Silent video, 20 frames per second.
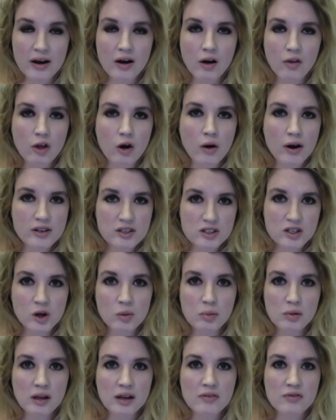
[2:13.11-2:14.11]
Although I
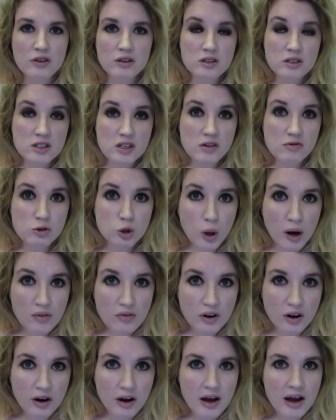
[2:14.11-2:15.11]
still believe that Steve
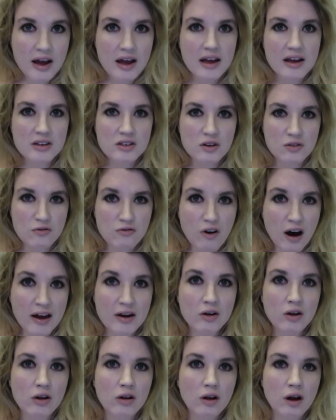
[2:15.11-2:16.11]
Trevor is a
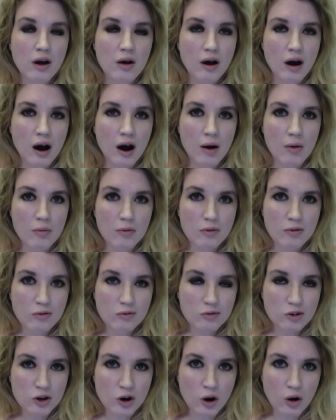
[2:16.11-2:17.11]
vital uh,
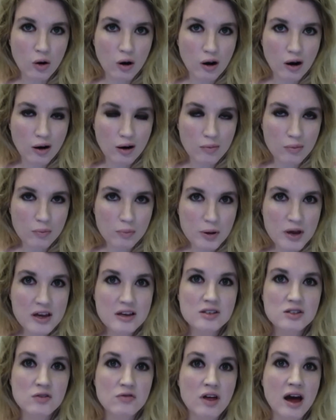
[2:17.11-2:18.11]
you know, uh,
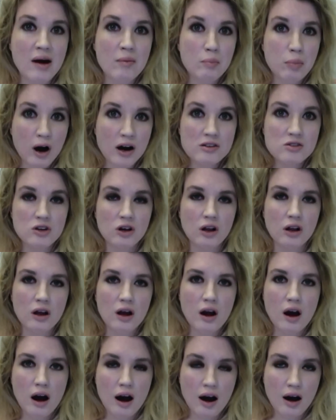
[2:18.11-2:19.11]
piece of that puzzle,
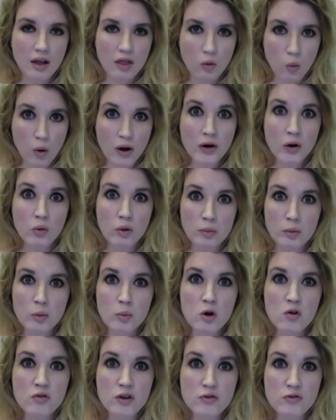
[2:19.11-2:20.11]
uh, the Wonder Woman
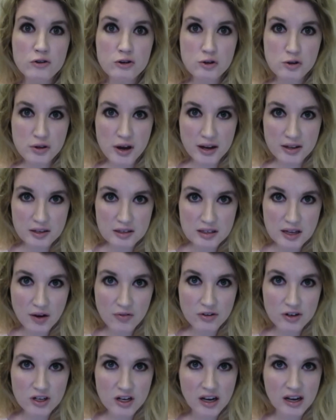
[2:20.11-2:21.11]
movie for
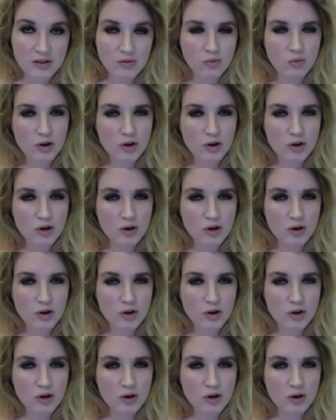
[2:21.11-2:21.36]
2017.